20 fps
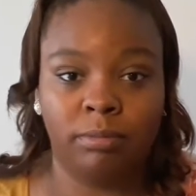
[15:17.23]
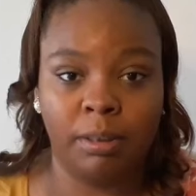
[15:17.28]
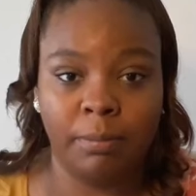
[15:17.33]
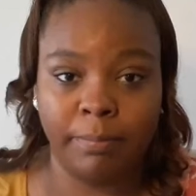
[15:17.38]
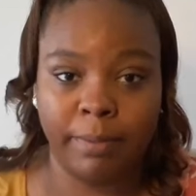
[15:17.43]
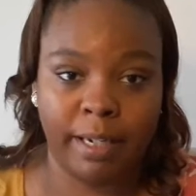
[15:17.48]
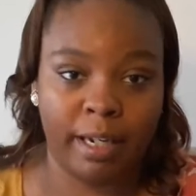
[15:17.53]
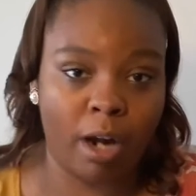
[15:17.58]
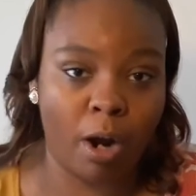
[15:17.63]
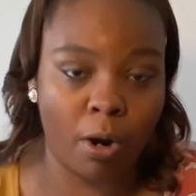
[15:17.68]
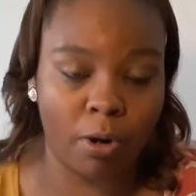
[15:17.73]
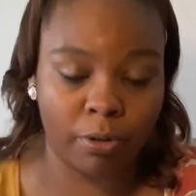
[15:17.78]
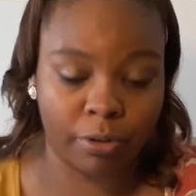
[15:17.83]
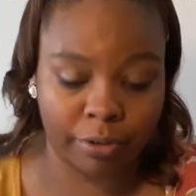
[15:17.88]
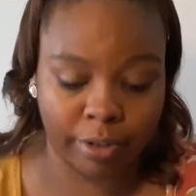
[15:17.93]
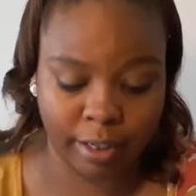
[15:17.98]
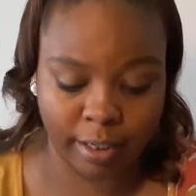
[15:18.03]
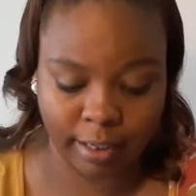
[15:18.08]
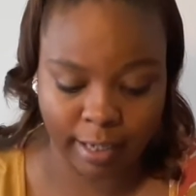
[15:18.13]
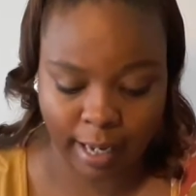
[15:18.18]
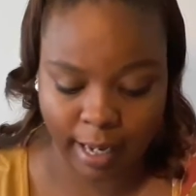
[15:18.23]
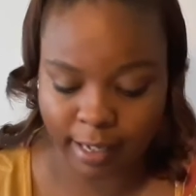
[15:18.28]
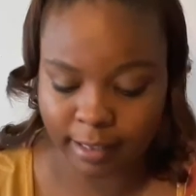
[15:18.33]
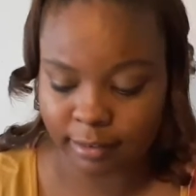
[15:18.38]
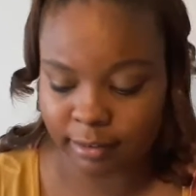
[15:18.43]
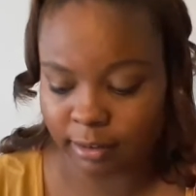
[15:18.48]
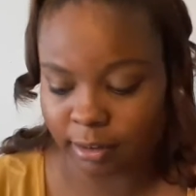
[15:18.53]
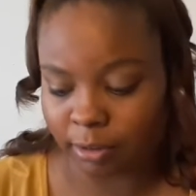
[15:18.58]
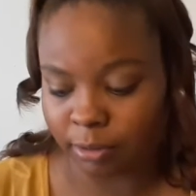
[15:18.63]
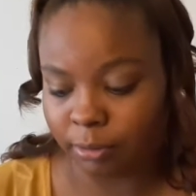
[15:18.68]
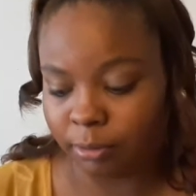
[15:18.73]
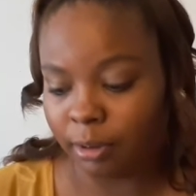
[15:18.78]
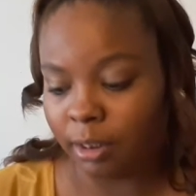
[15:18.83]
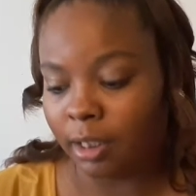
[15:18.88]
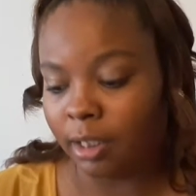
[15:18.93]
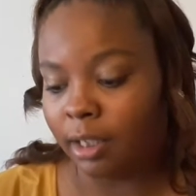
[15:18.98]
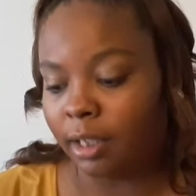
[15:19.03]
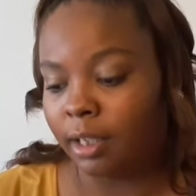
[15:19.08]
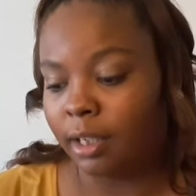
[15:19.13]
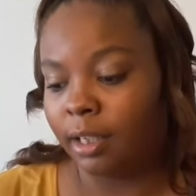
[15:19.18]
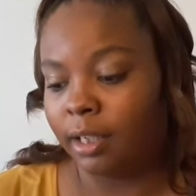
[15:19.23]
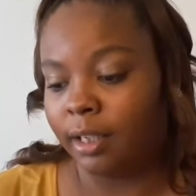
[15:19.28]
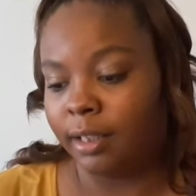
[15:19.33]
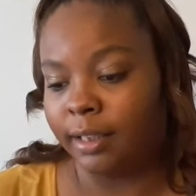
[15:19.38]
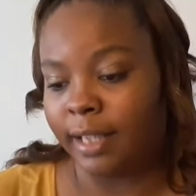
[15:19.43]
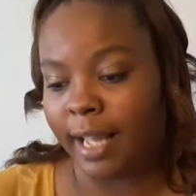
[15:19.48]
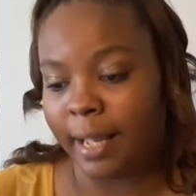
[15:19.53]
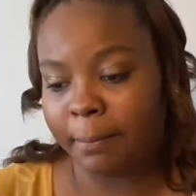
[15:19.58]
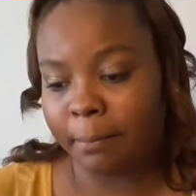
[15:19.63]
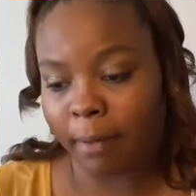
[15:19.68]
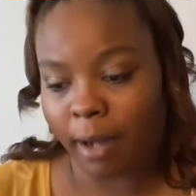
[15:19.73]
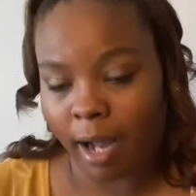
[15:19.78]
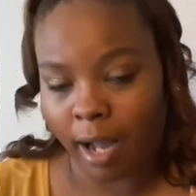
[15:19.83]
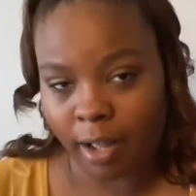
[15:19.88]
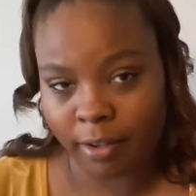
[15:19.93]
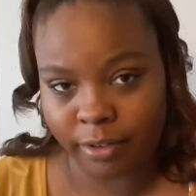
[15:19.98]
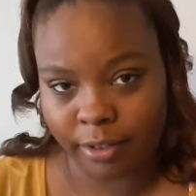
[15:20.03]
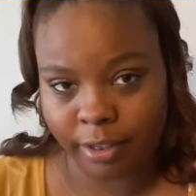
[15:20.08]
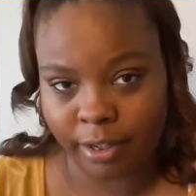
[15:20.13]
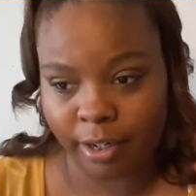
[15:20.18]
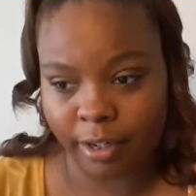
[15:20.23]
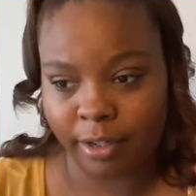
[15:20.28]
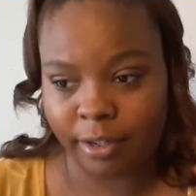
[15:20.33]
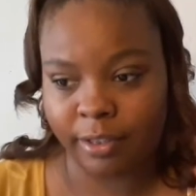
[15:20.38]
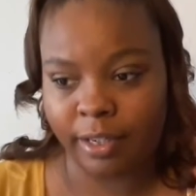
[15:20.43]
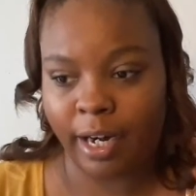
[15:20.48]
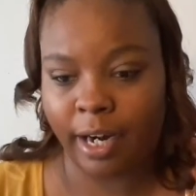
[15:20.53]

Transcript: them being hungry or not. So that bothered her.